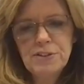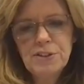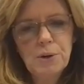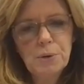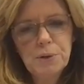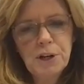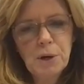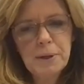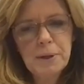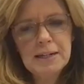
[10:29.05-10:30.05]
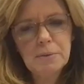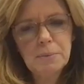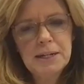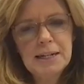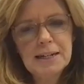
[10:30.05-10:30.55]
And so, you know, when it
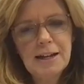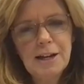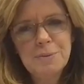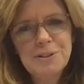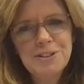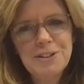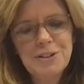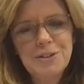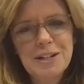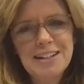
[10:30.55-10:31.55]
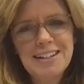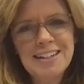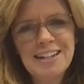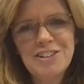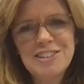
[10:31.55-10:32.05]
when it comes to uh,
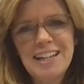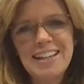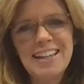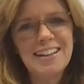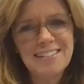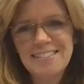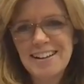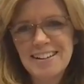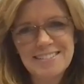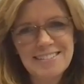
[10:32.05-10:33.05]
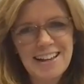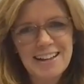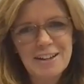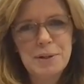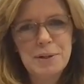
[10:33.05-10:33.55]
an undertaking uh,
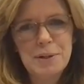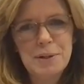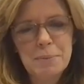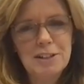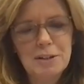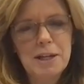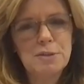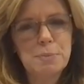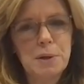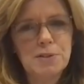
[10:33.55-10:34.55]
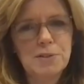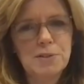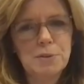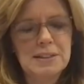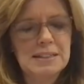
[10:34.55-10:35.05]
like bringing Major League
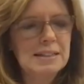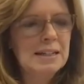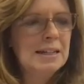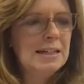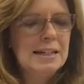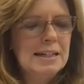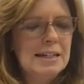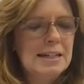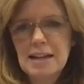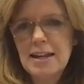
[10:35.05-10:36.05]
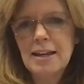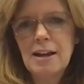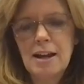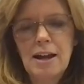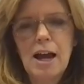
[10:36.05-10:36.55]
Baseball to Portland, it's
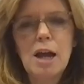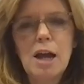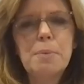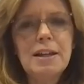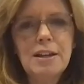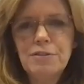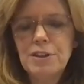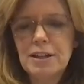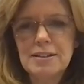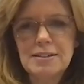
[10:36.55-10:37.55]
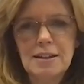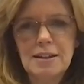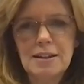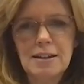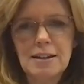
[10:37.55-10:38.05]
exciting. I, I believe that
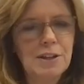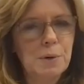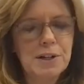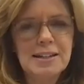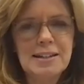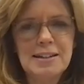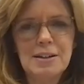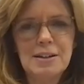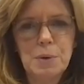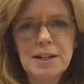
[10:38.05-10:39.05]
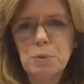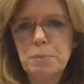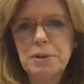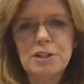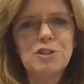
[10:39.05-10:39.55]
uh, that Oregon
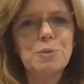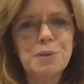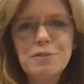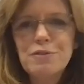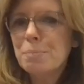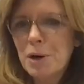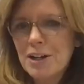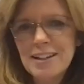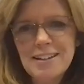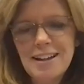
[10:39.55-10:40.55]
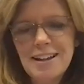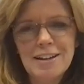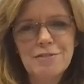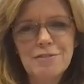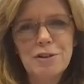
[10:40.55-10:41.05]
Oregon would be a terrific market
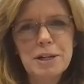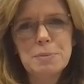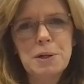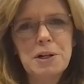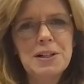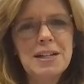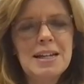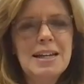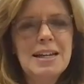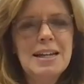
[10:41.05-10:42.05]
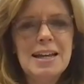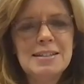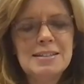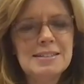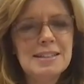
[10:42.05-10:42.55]
uh, for baseball,
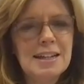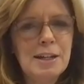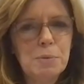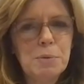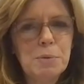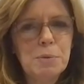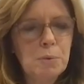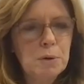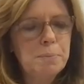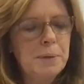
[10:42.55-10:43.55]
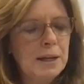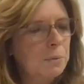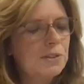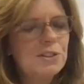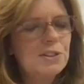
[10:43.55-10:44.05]
and and it would and it would
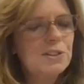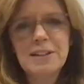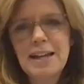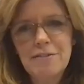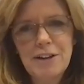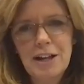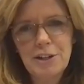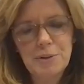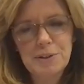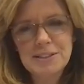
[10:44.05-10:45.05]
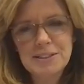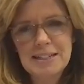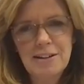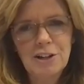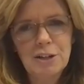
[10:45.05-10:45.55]
and it would certainly add value to our
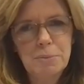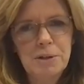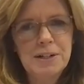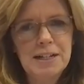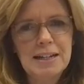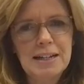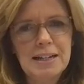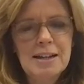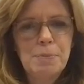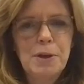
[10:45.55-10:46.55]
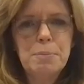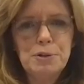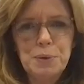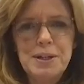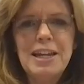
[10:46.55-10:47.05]
state and our community.
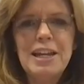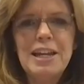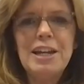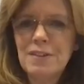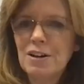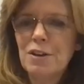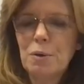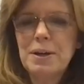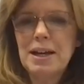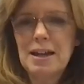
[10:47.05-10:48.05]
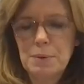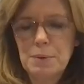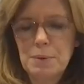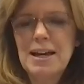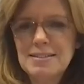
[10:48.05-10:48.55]
Uh, between here and there, though, we
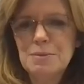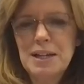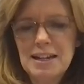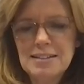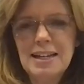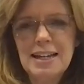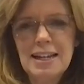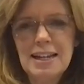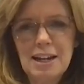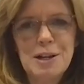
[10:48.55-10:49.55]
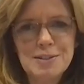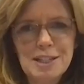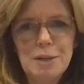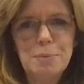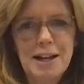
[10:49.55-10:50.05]
got we got to we got to take care of
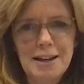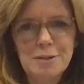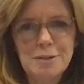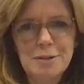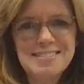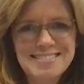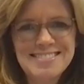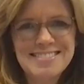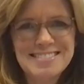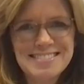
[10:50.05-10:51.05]
some housekeeping items.